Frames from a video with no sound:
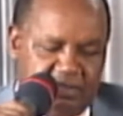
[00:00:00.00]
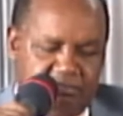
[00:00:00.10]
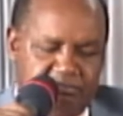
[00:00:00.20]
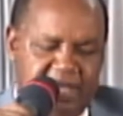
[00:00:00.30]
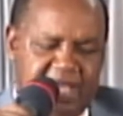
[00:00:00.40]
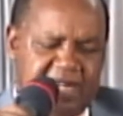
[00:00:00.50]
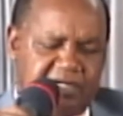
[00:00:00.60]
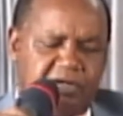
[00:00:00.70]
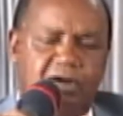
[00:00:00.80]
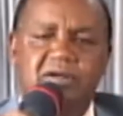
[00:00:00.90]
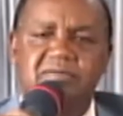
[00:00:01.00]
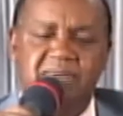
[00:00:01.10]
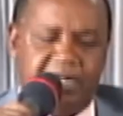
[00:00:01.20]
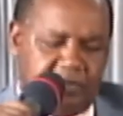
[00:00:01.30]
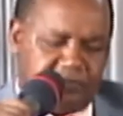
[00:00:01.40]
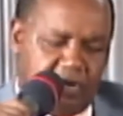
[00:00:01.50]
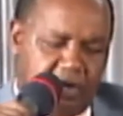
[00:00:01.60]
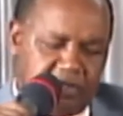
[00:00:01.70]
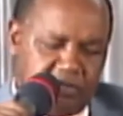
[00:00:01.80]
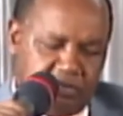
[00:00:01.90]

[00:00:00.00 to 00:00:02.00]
Men called men of God.